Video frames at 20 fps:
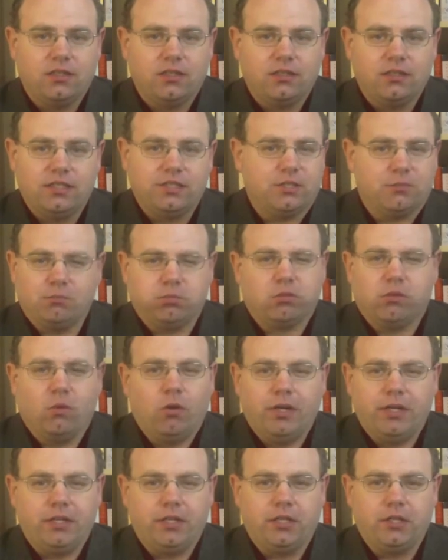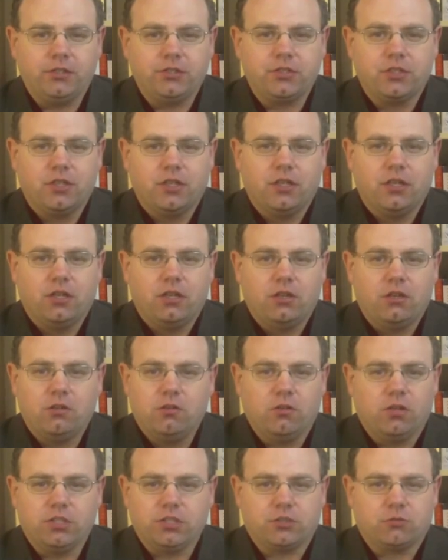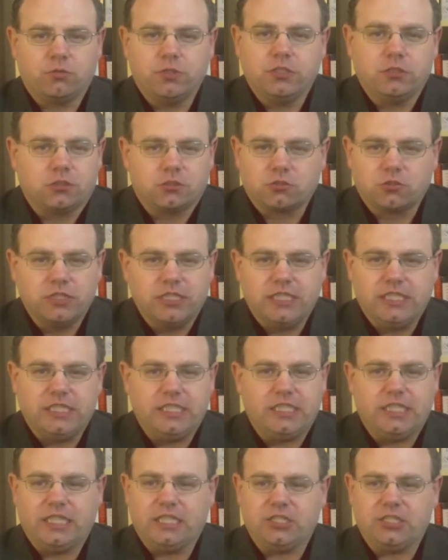these employers who are just real greedy